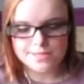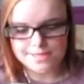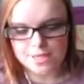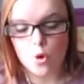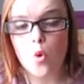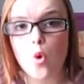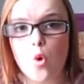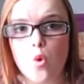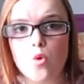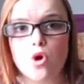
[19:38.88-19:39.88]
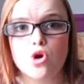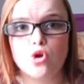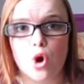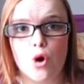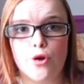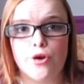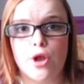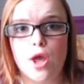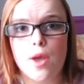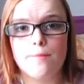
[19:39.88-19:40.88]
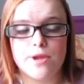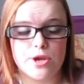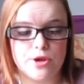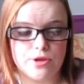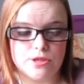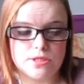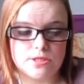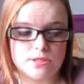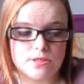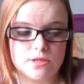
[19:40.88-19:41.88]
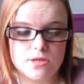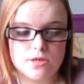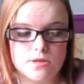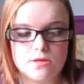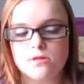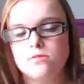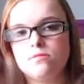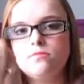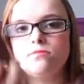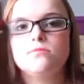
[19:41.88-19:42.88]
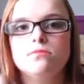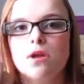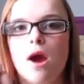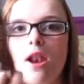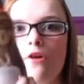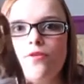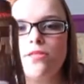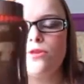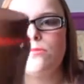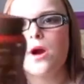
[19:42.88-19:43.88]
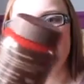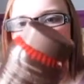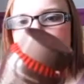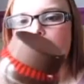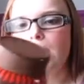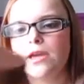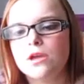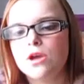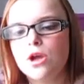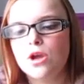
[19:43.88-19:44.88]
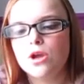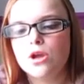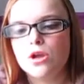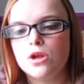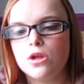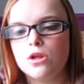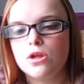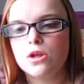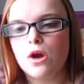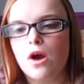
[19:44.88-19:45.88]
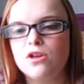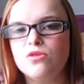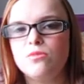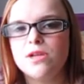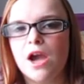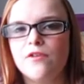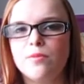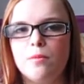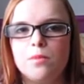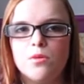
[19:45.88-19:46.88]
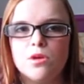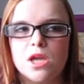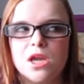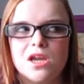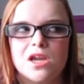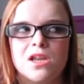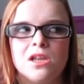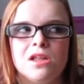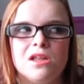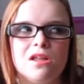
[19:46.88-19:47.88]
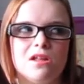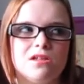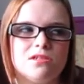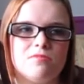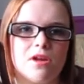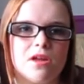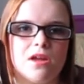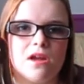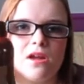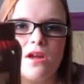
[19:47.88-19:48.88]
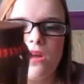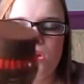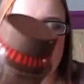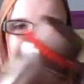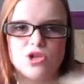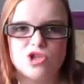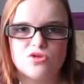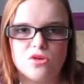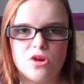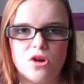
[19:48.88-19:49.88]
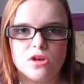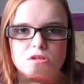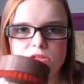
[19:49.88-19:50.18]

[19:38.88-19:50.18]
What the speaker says: nearly all gone because I love it so much. Like, I normally have to put milk in to make it not as strong.